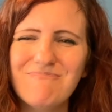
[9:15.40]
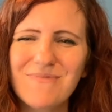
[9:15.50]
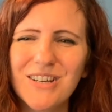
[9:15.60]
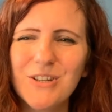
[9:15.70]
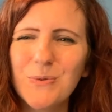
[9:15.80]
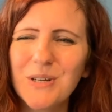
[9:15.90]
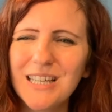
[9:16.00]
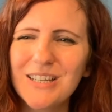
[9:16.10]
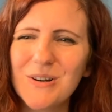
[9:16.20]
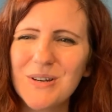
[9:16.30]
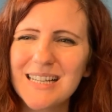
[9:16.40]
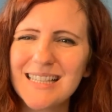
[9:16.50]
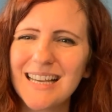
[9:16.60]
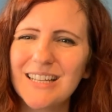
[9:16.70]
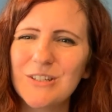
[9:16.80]
You'll really notice
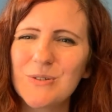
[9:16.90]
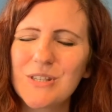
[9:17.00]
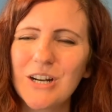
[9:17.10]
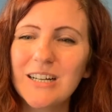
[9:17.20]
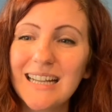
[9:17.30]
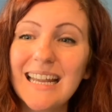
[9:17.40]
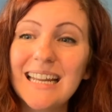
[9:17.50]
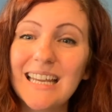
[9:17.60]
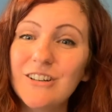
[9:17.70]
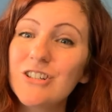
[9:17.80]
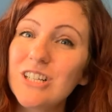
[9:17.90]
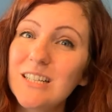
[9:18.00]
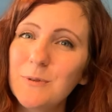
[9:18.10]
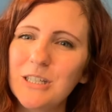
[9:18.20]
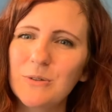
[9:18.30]
that you start gaining energy
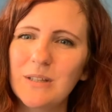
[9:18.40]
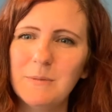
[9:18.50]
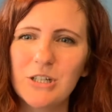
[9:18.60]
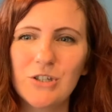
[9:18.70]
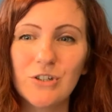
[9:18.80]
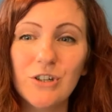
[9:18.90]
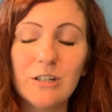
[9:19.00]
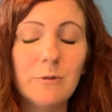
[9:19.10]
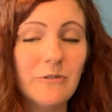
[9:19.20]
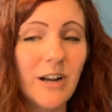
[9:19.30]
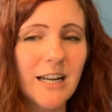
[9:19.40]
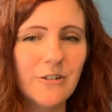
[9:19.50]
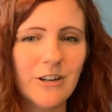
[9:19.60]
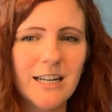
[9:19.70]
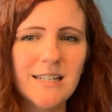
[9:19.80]
when you limit sugar and refined
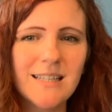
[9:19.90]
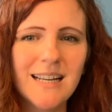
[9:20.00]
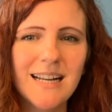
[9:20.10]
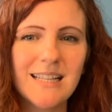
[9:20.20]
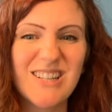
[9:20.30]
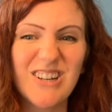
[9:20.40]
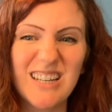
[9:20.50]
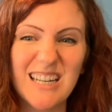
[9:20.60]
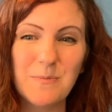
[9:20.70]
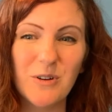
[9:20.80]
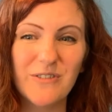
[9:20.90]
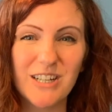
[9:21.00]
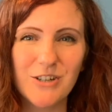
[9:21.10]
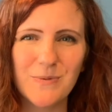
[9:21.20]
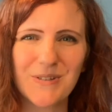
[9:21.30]
grains and start eating more
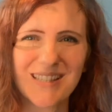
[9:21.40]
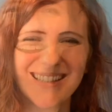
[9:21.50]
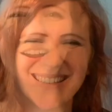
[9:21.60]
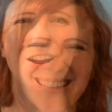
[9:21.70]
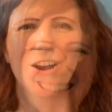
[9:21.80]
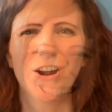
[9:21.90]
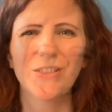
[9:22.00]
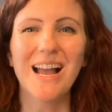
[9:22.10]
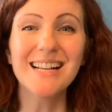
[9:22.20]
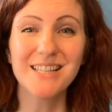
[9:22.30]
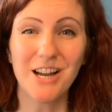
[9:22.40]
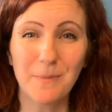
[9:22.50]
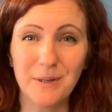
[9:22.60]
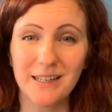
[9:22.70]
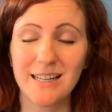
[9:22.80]
vegetables. Our last
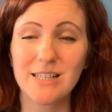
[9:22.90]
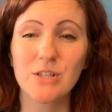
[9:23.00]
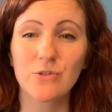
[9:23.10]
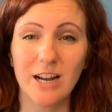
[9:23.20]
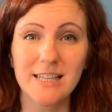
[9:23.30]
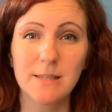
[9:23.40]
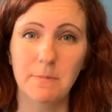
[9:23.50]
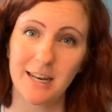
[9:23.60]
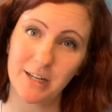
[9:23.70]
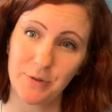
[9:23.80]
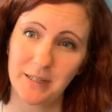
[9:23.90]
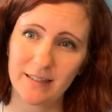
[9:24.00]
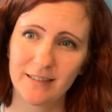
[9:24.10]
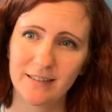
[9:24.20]
topic is stress management.